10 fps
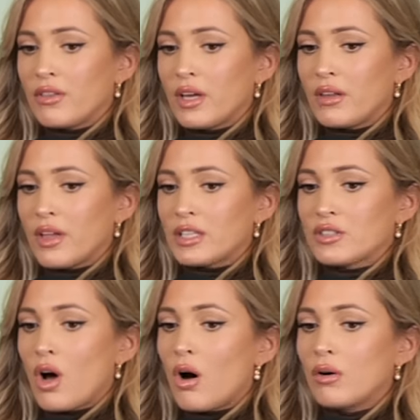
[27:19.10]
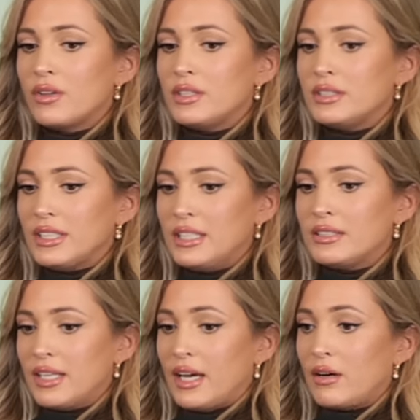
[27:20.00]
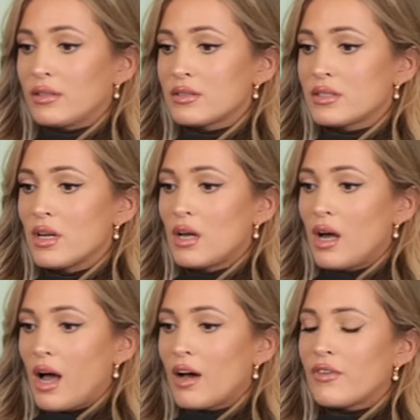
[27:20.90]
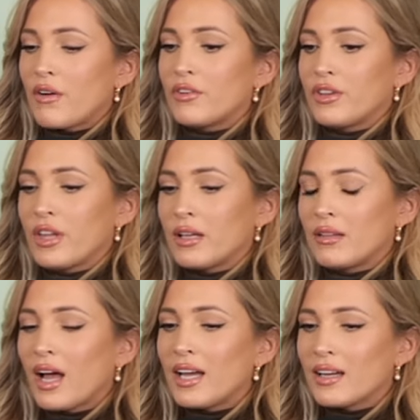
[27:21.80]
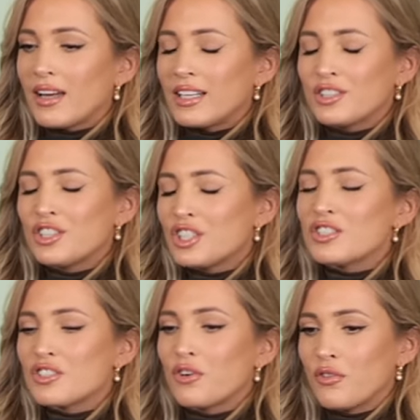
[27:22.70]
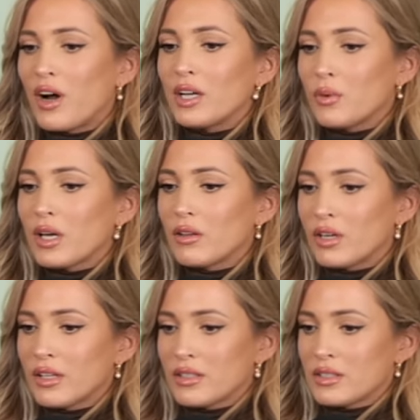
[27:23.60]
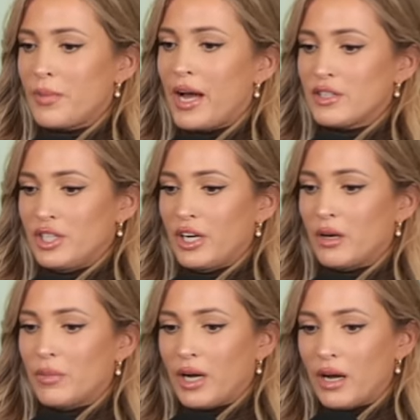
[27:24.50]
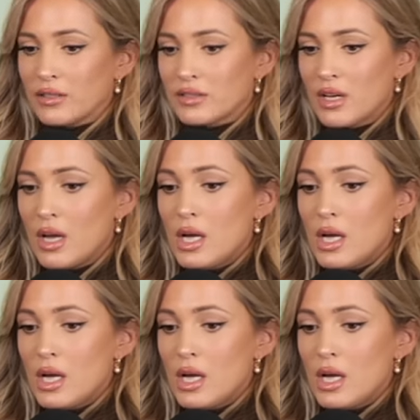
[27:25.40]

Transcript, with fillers: think that it's all in the details of everything. Like it's just so funny when I look at this past year because